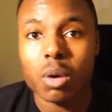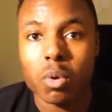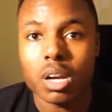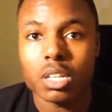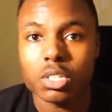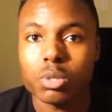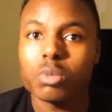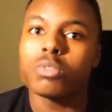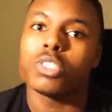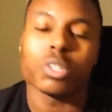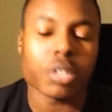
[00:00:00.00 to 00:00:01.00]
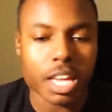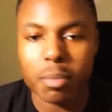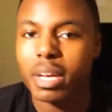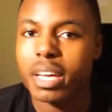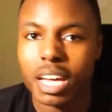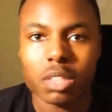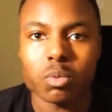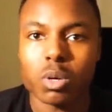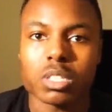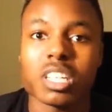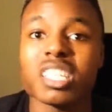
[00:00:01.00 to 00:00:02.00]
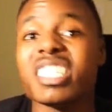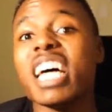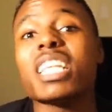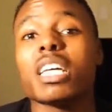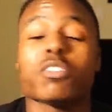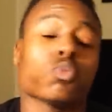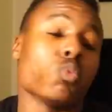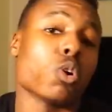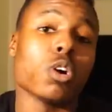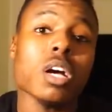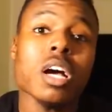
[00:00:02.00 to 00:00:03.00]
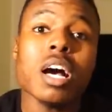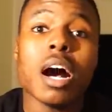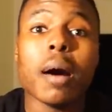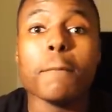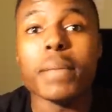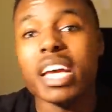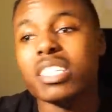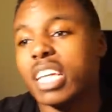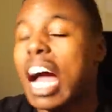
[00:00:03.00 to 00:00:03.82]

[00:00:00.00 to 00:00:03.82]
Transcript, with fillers: i wanted to still came in got the work done deadlifts were amazing.